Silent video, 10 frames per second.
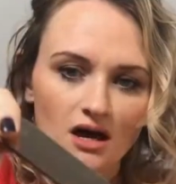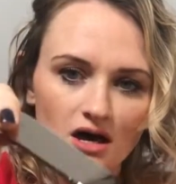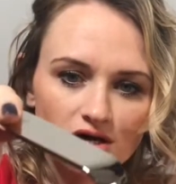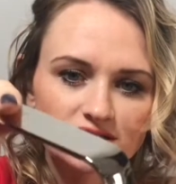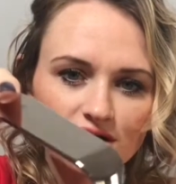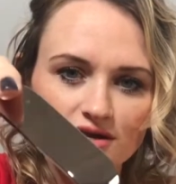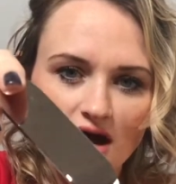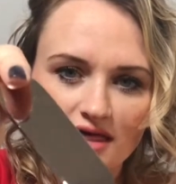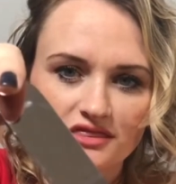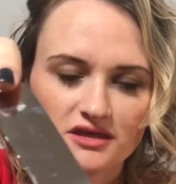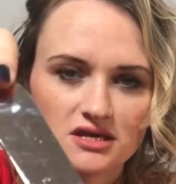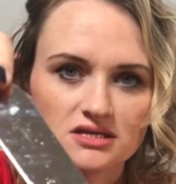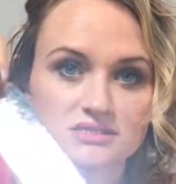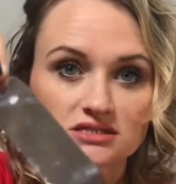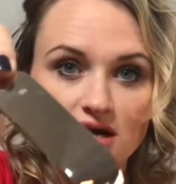I also got
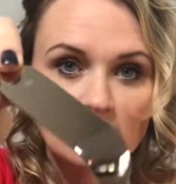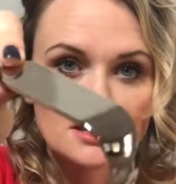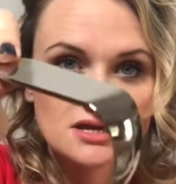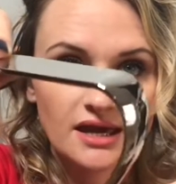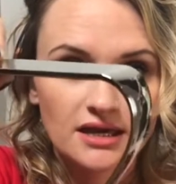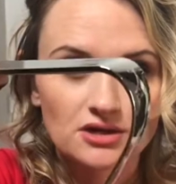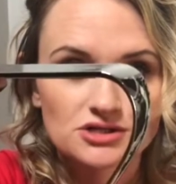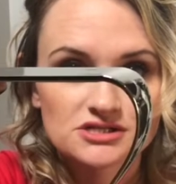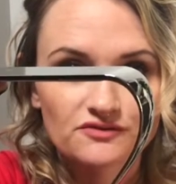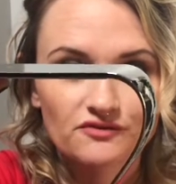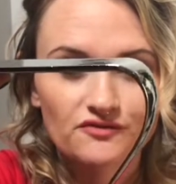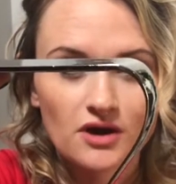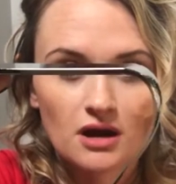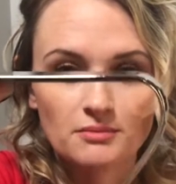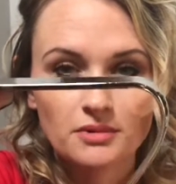these stocking hangers
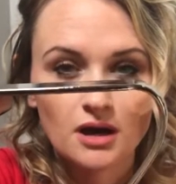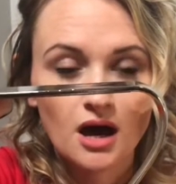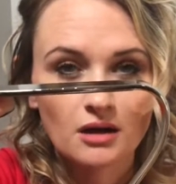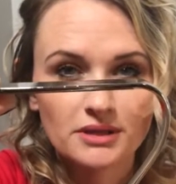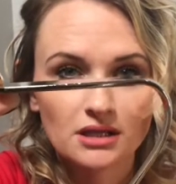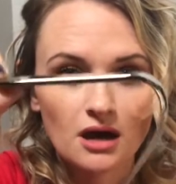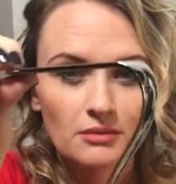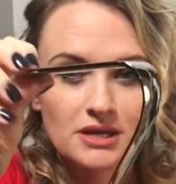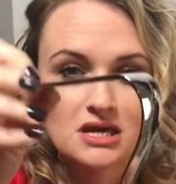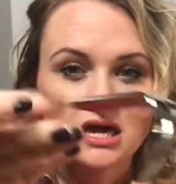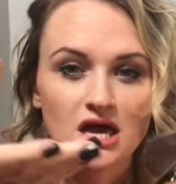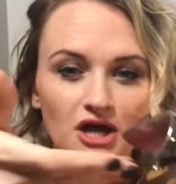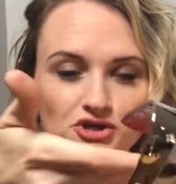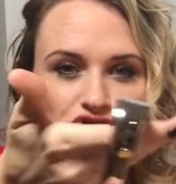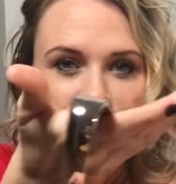from Hobby Lobby,
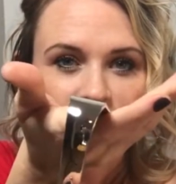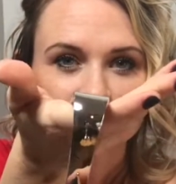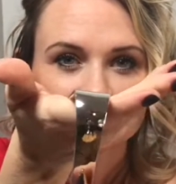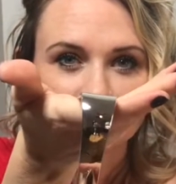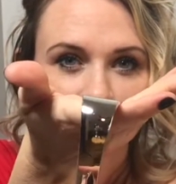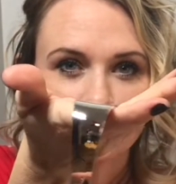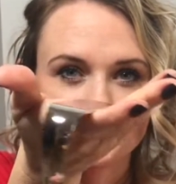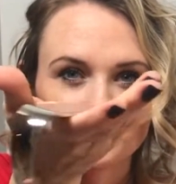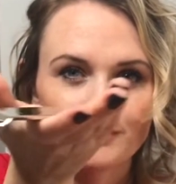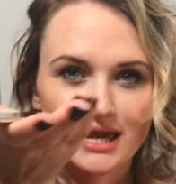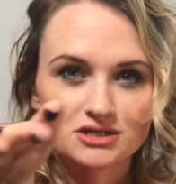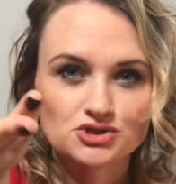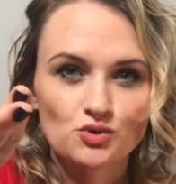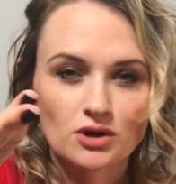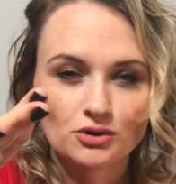and you just sit it on your
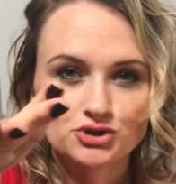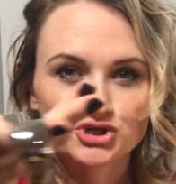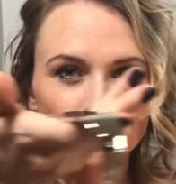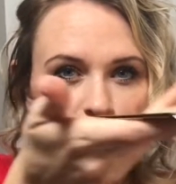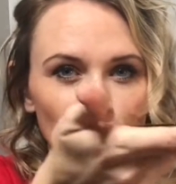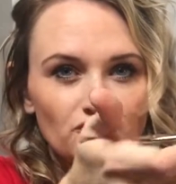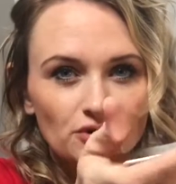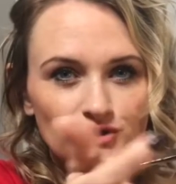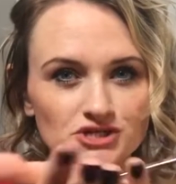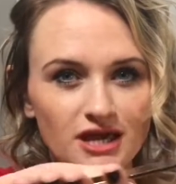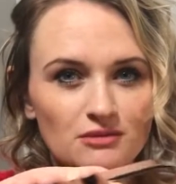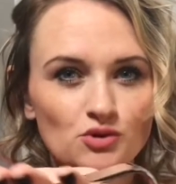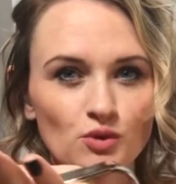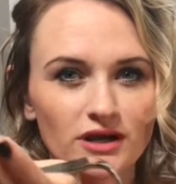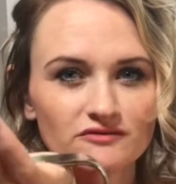mantle or on your shelf, on your
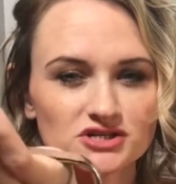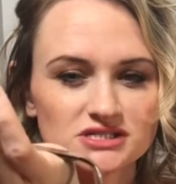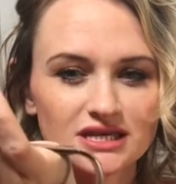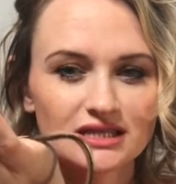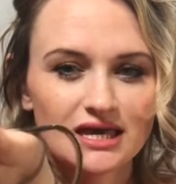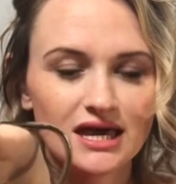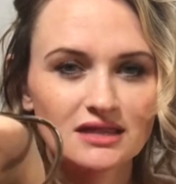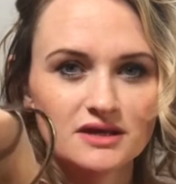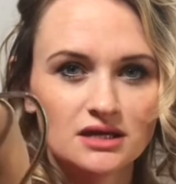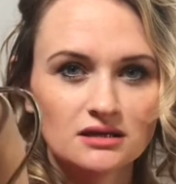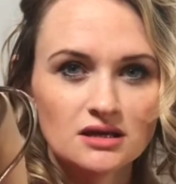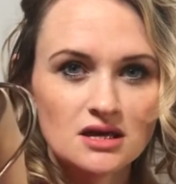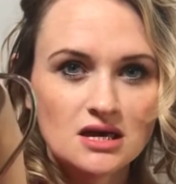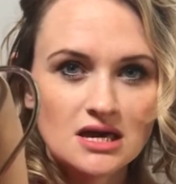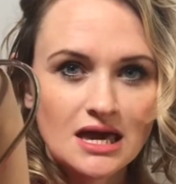table, whatever, just like that, and then it
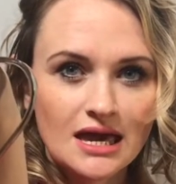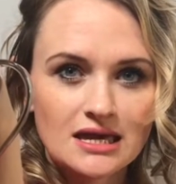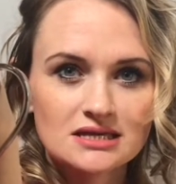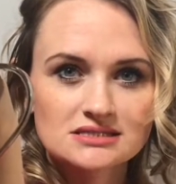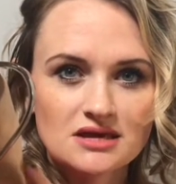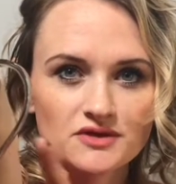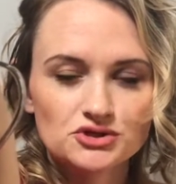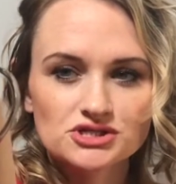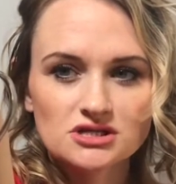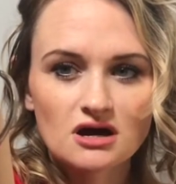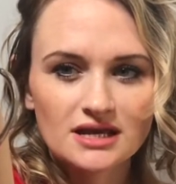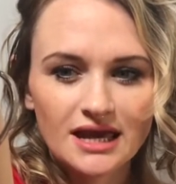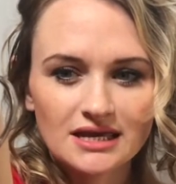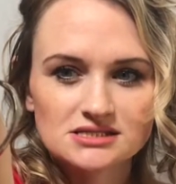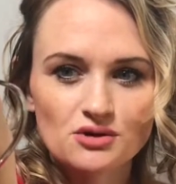hangs, and then your stocking
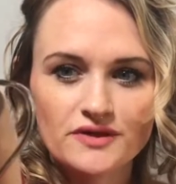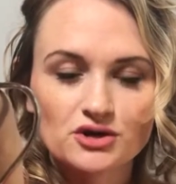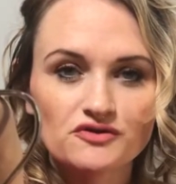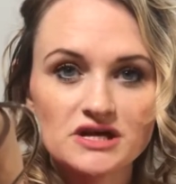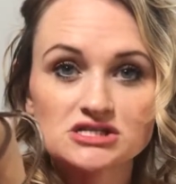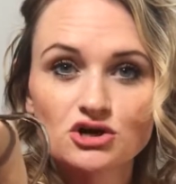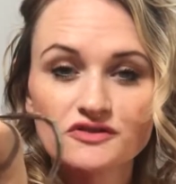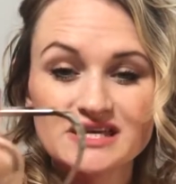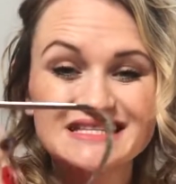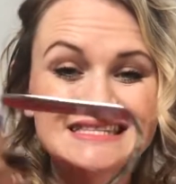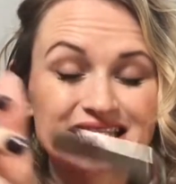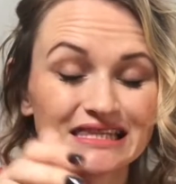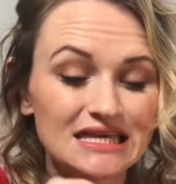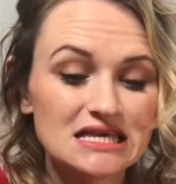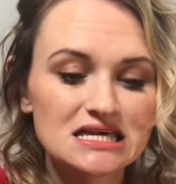hangs on there. These are the
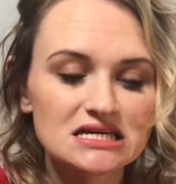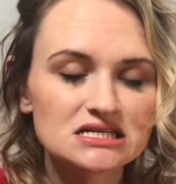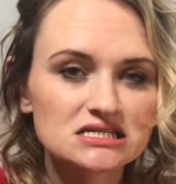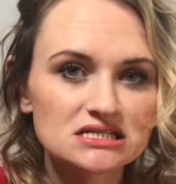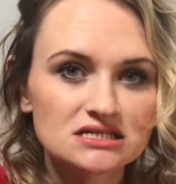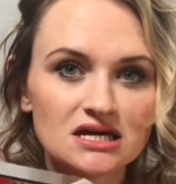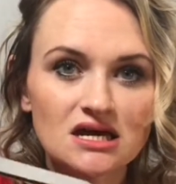sleekest